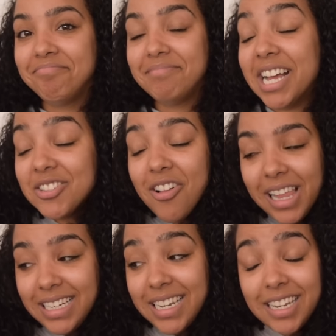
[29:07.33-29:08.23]
That's all
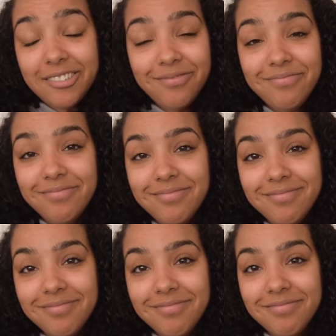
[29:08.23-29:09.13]
I did.
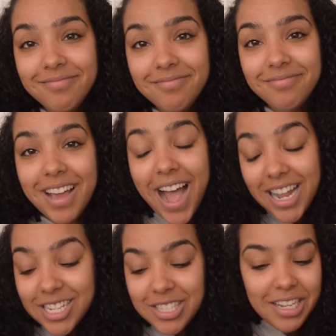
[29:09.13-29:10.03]

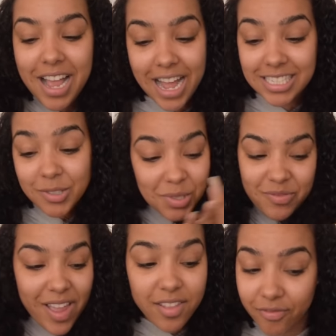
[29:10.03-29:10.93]
I just I just
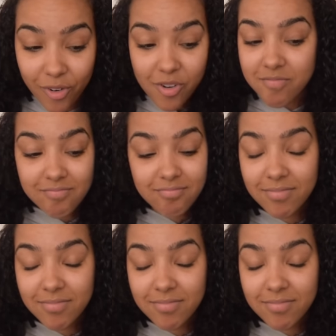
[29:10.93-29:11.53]
was faithful.